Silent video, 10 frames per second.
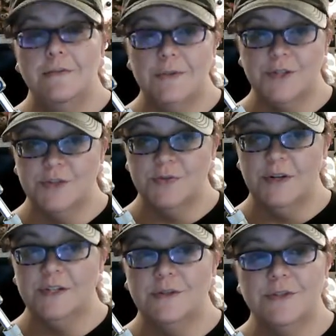Which is
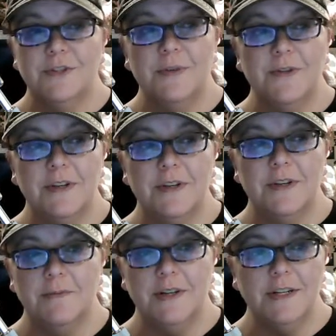why I told you about the
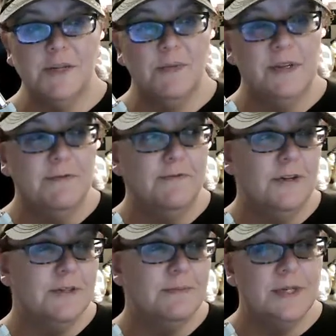gift of blasphemy.
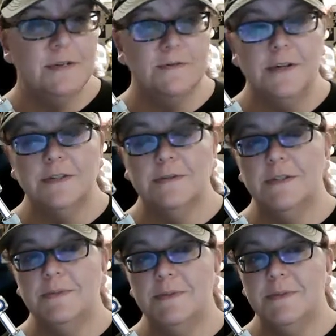Fuck them both. I don't
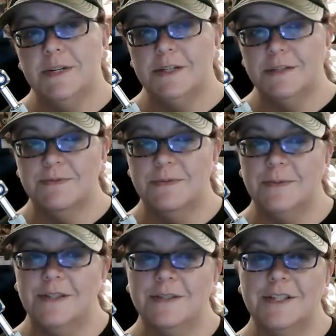want them in my house for a
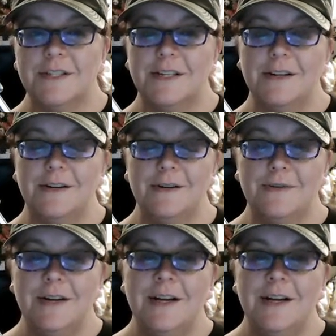while. So...